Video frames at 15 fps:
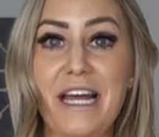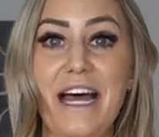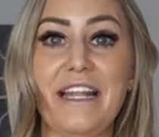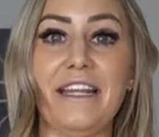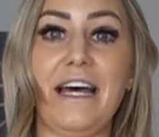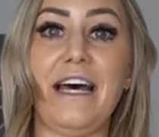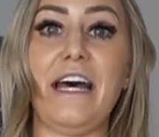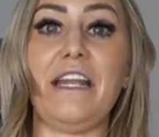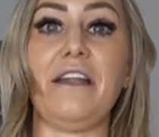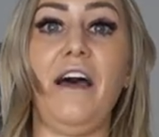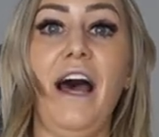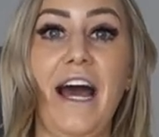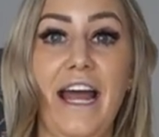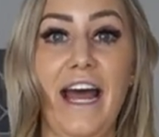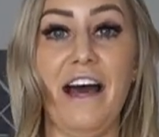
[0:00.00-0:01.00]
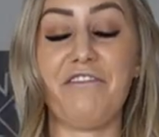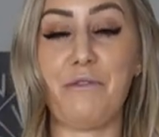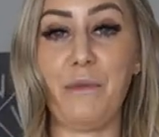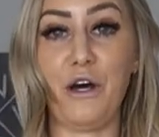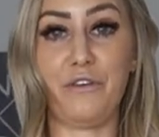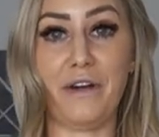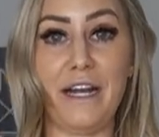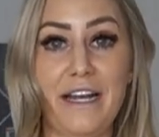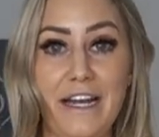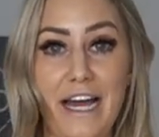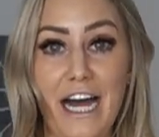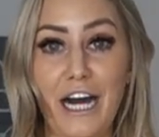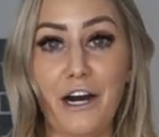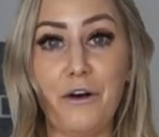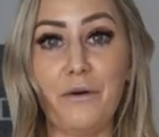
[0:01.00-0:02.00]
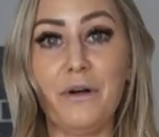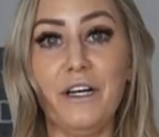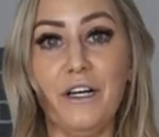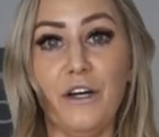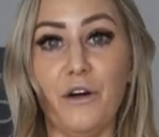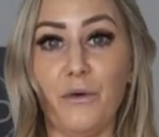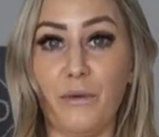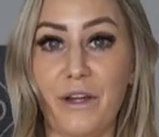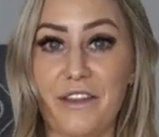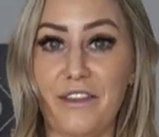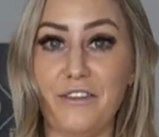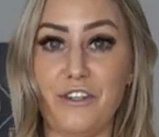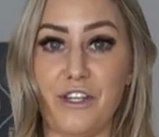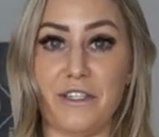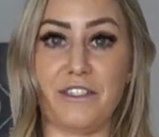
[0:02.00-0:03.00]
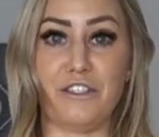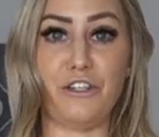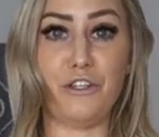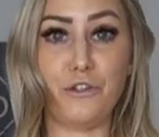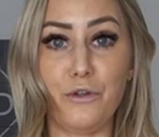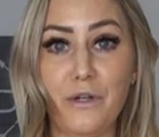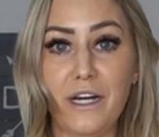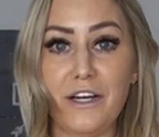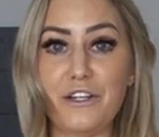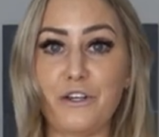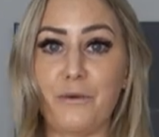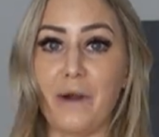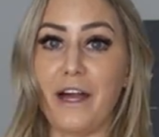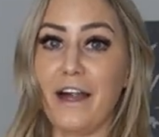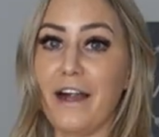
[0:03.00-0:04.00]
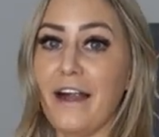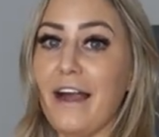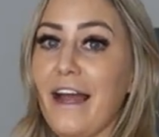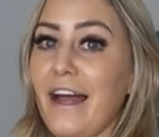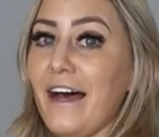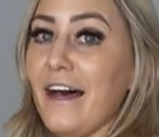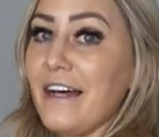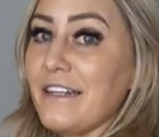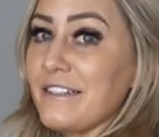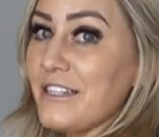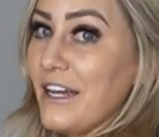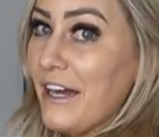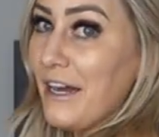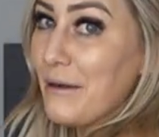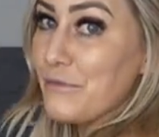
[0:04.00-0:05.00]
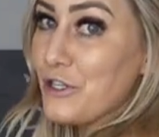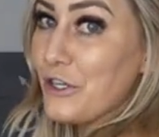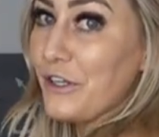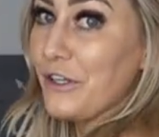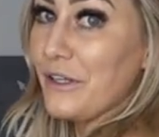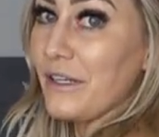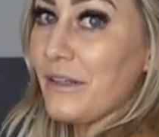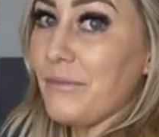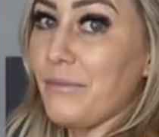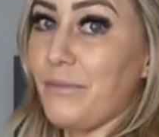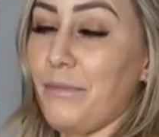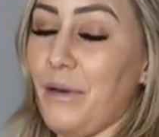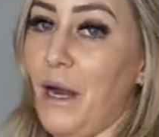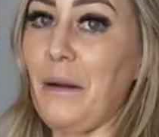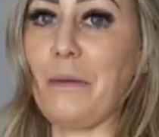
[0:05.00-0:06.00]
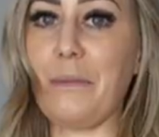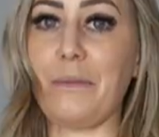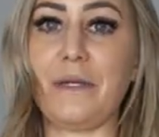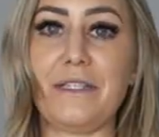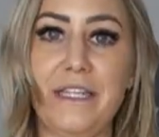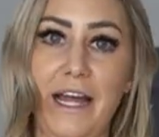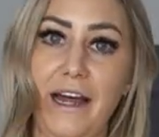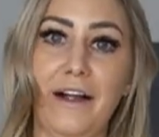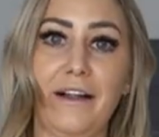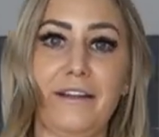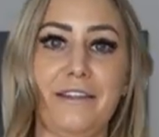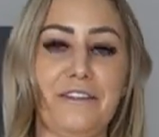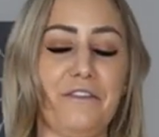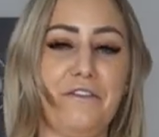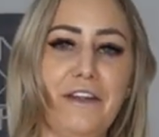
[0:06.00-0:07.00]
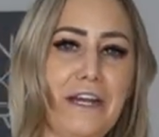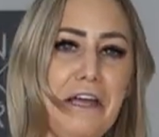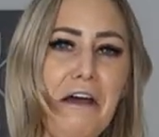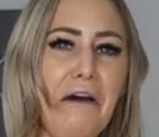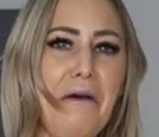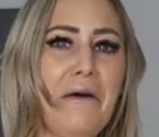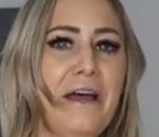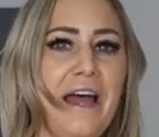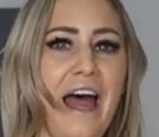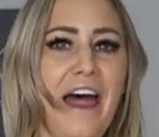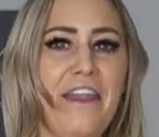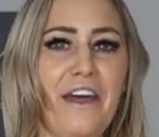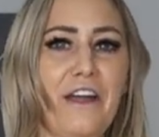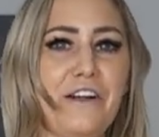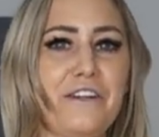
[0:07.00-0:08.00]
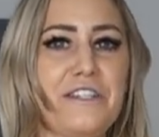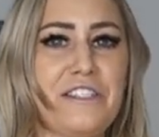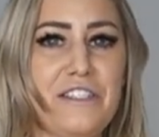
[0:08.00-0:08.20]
And then I have them on right now with just nude underwear. And I'm sure you can probably tell in the video, they are